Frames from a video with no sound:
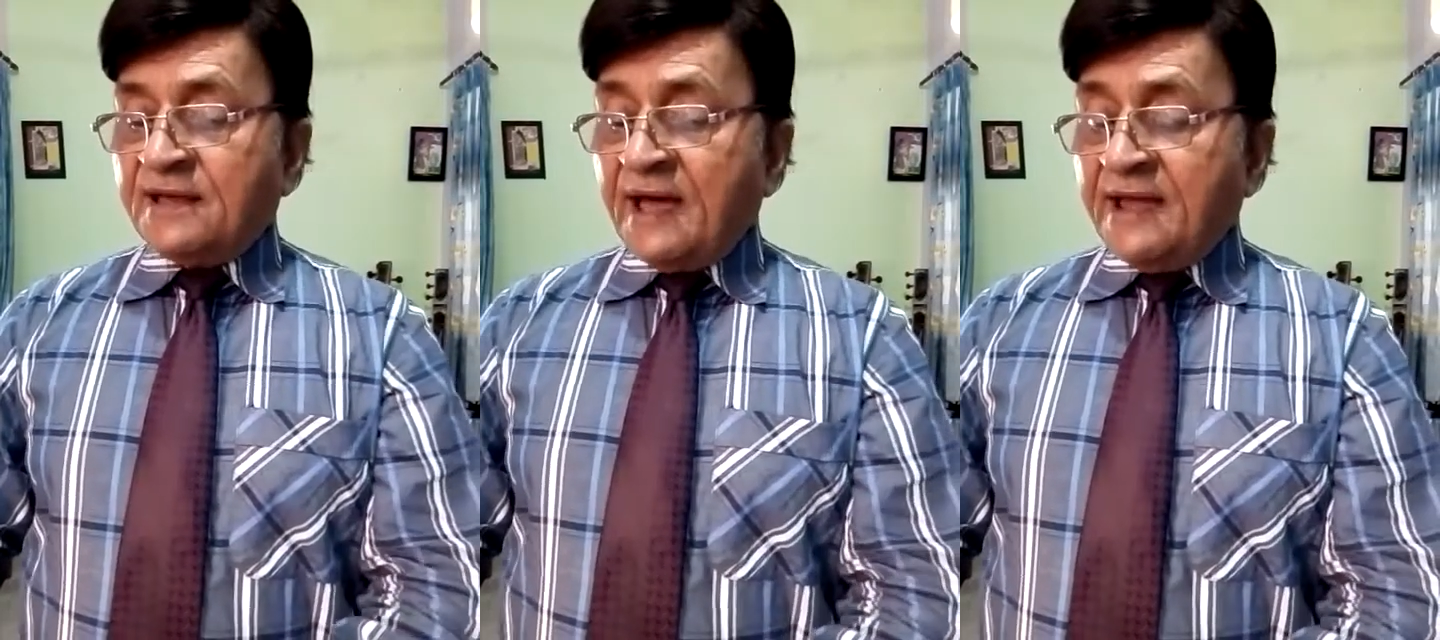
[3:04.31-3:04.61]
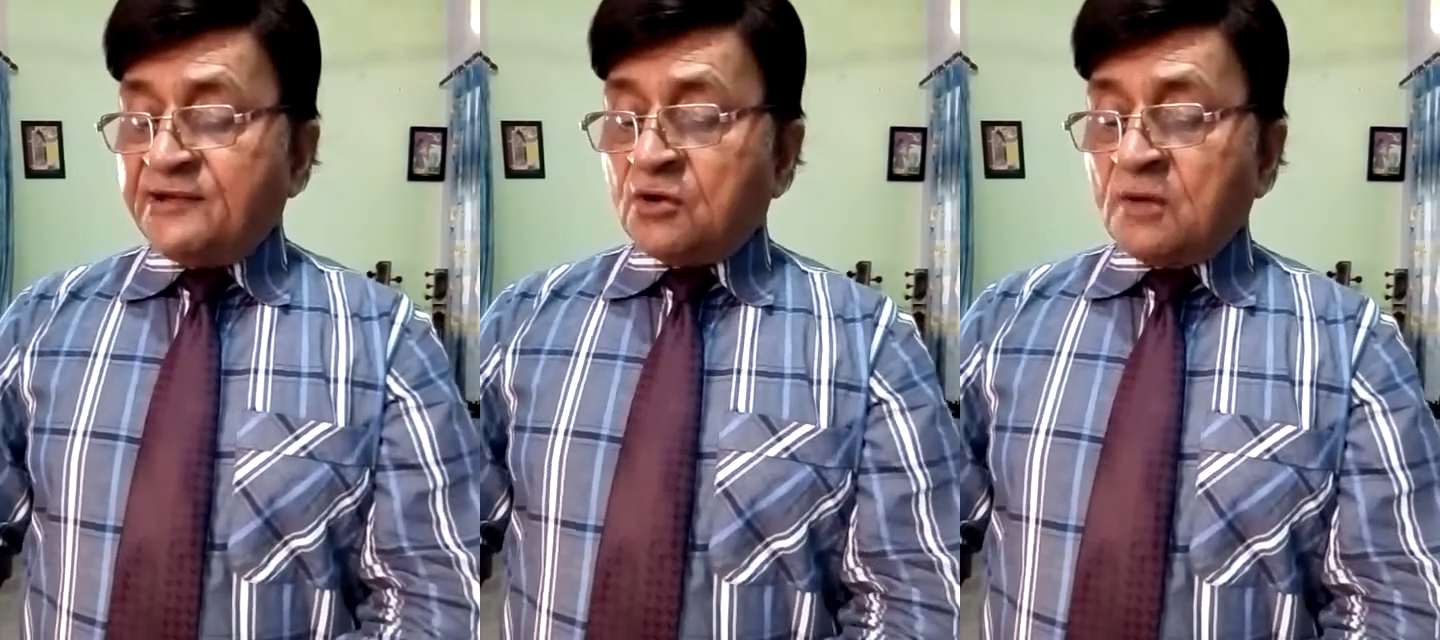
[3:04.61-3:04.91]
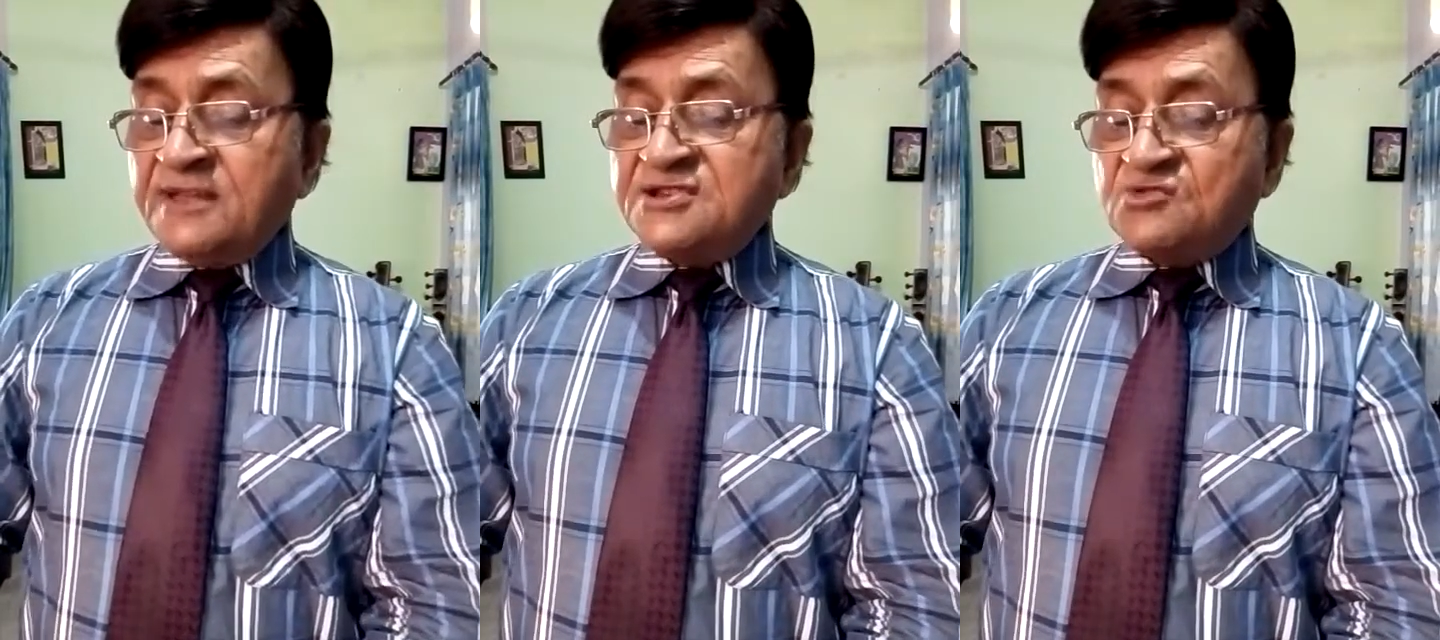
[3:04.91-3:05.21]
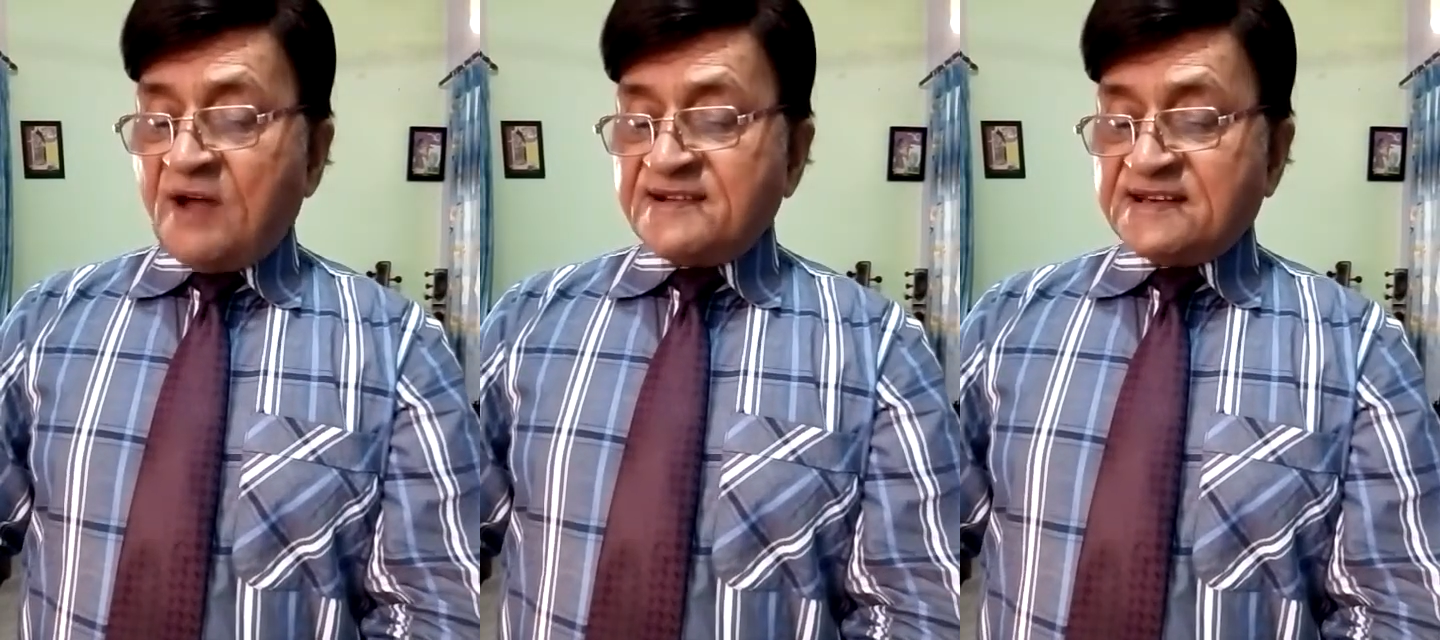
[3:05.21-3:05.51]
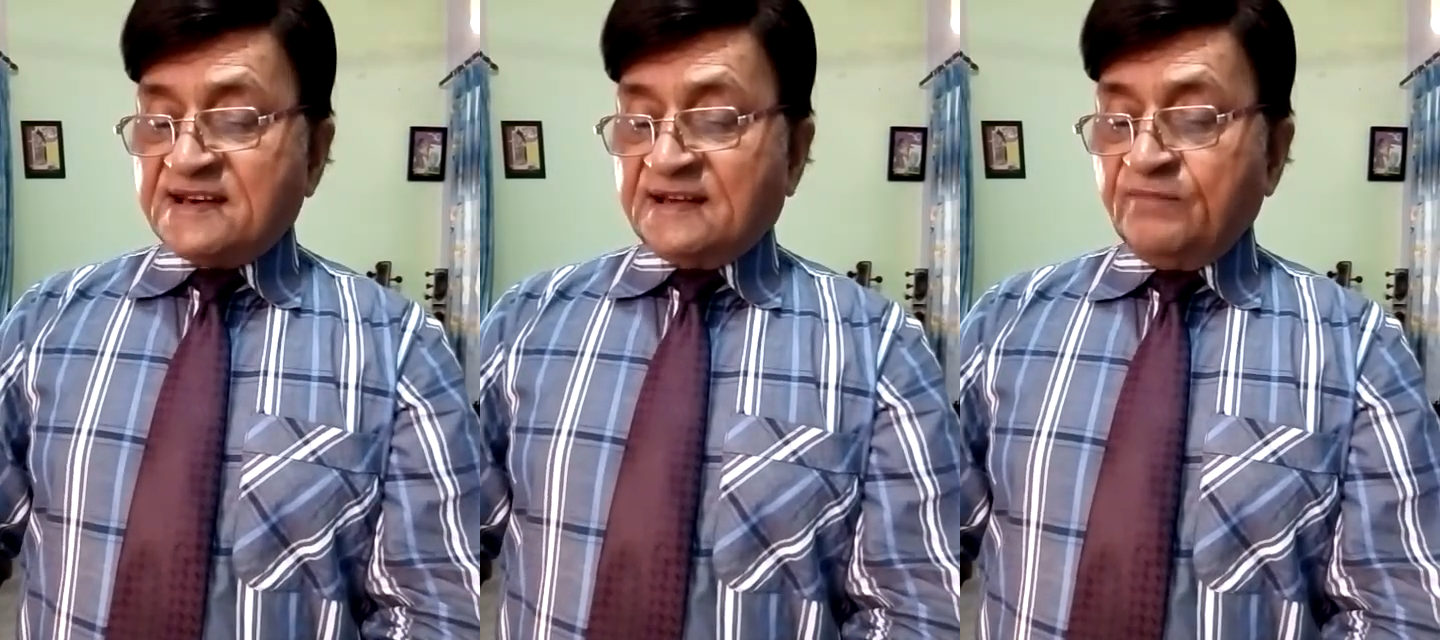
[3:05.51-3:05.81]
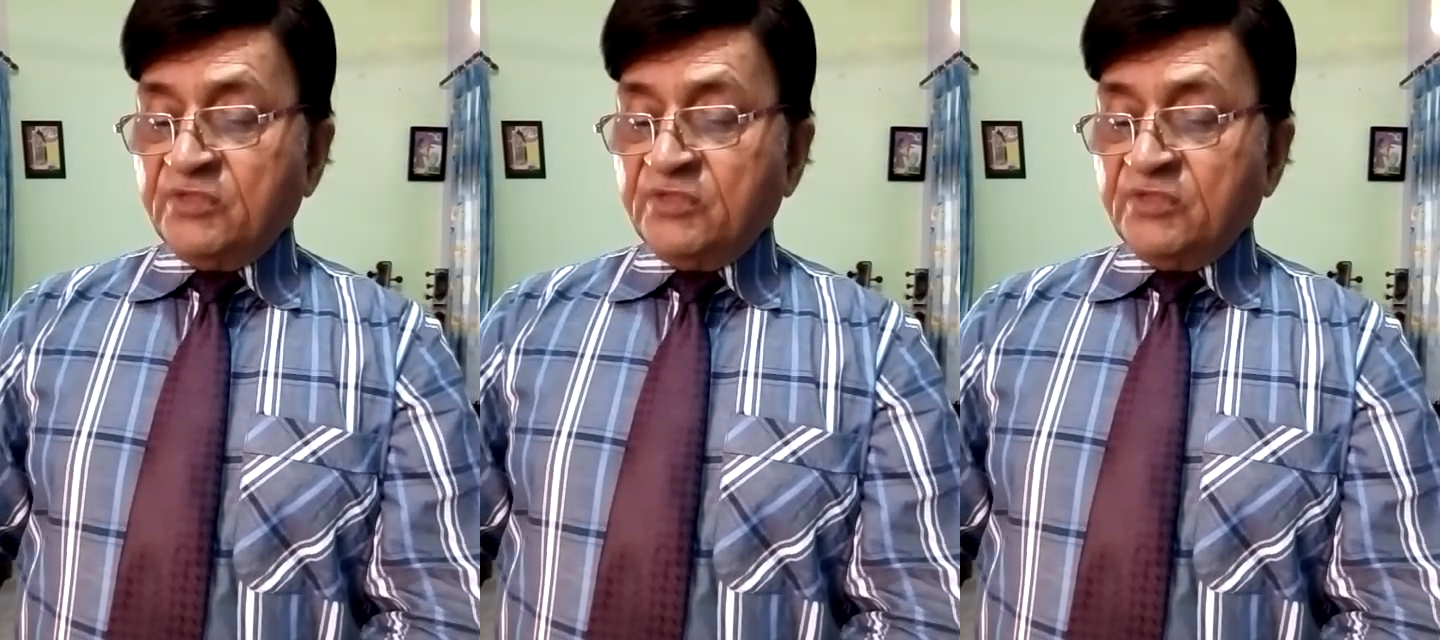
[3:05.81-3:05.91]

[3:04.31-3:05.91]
hydro means water,